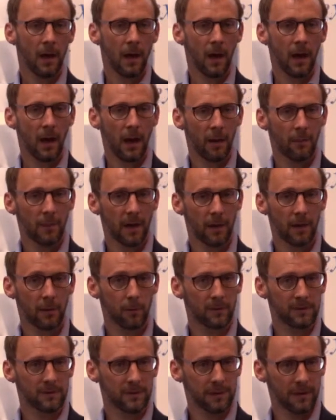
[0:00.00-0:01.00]

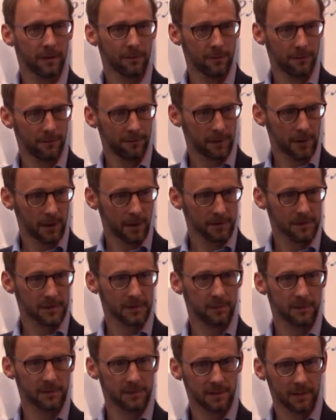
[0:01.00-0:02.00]
and to deliver for
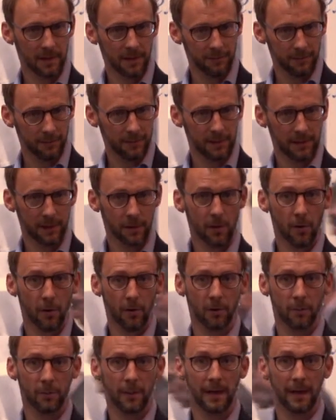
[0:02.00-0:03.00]
customers, deliver for the
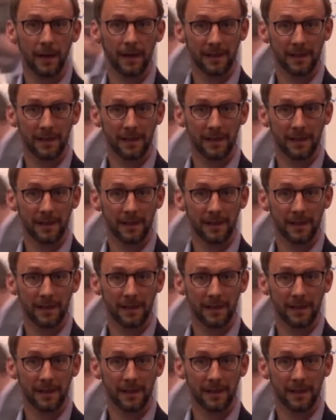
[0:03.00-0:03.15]
economy,